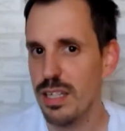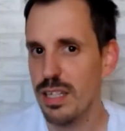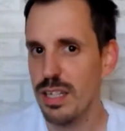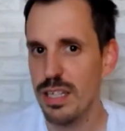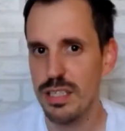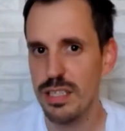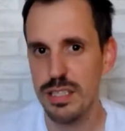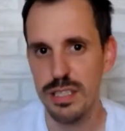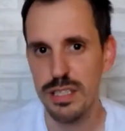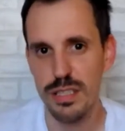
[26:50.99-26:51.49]

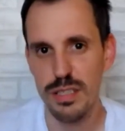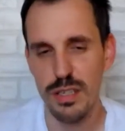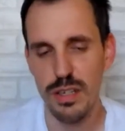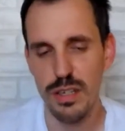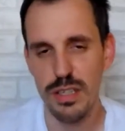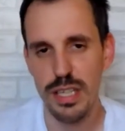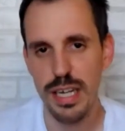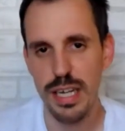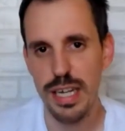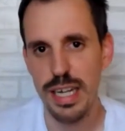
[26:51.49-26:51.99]
it's not
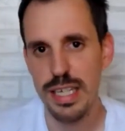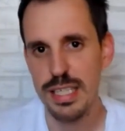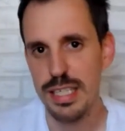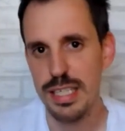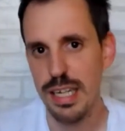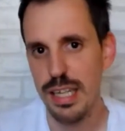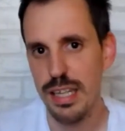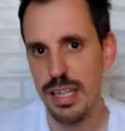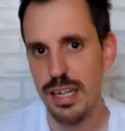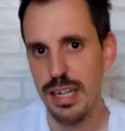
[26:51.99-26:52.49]
the case
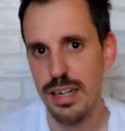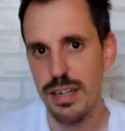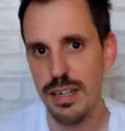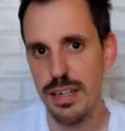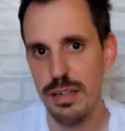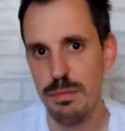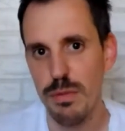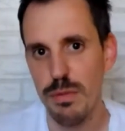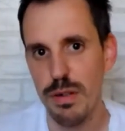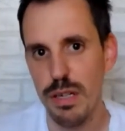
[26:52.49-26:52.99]
either
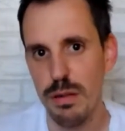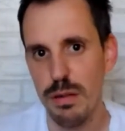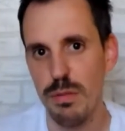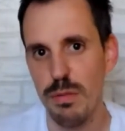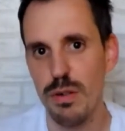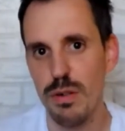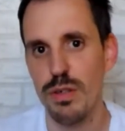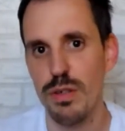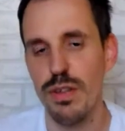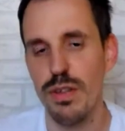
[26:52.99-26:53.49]
in
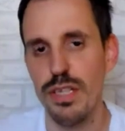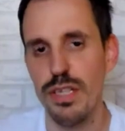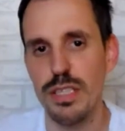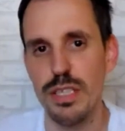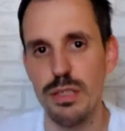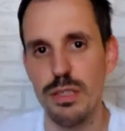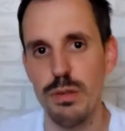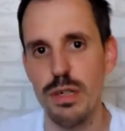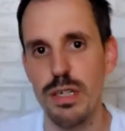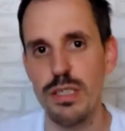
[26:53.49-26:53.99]
most of the
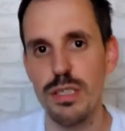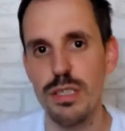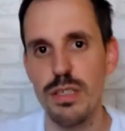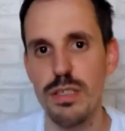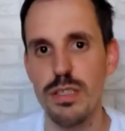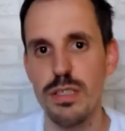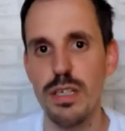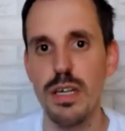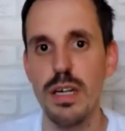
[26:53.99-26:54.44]
situations.